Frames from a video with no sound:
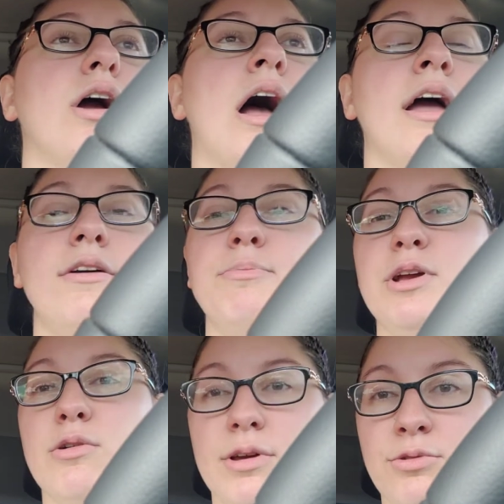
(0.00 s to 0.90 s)
I have been
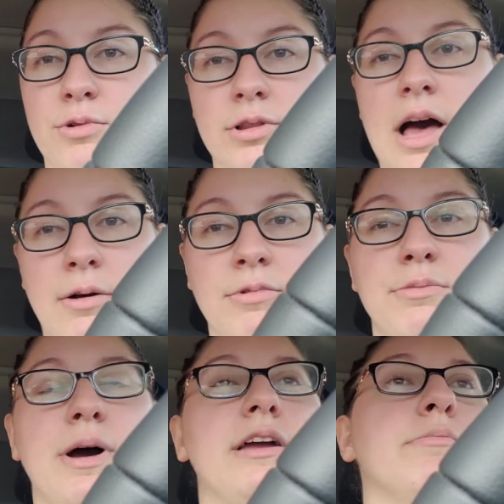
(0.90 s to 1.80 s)
going through a lot with
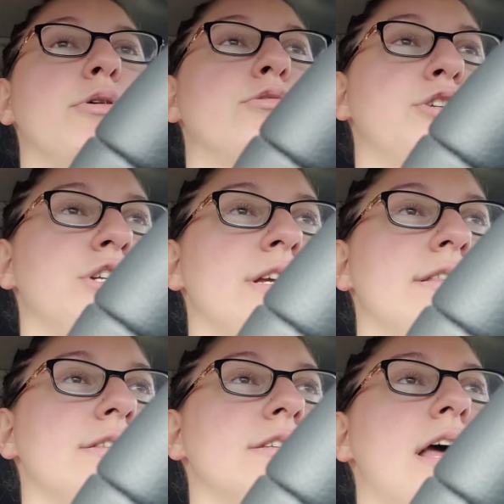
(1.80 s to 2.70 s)
my
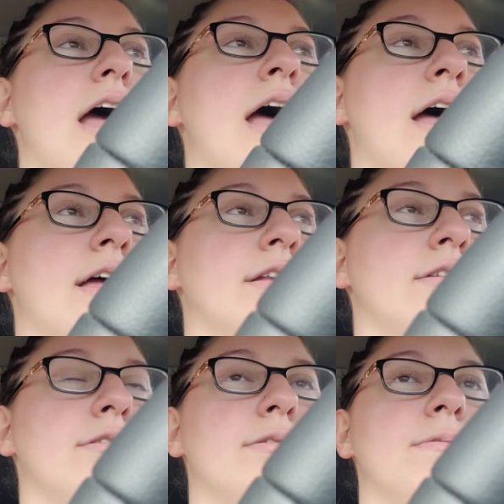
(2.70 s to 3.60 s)
emotions,
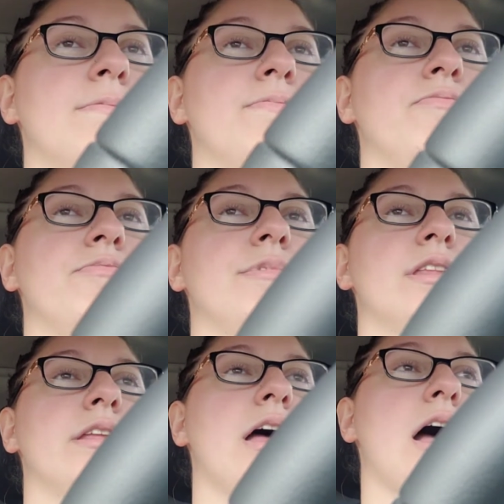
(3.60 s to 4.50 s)
and
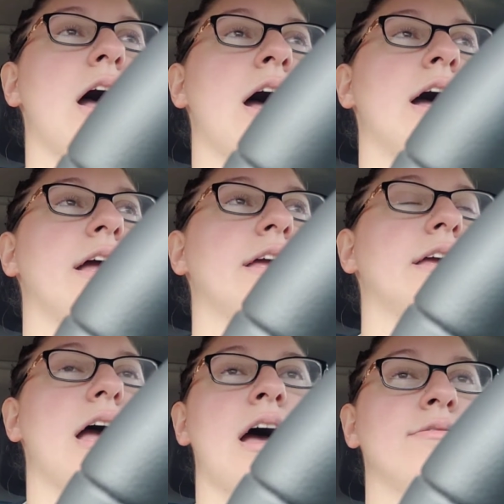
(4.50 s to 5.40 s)
I
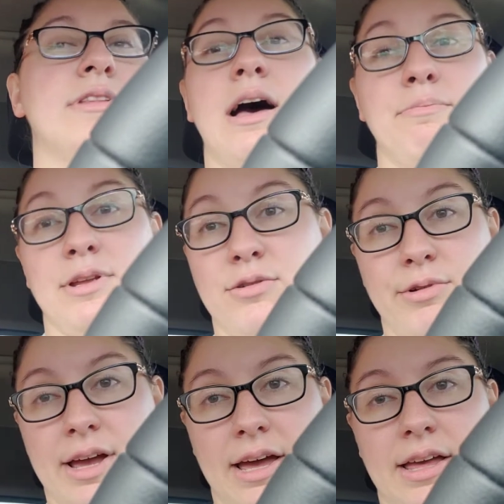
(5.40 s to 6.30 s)
have not been
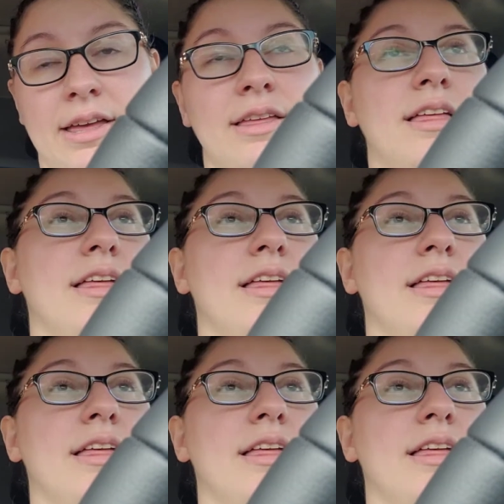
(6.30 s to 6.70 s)
okay.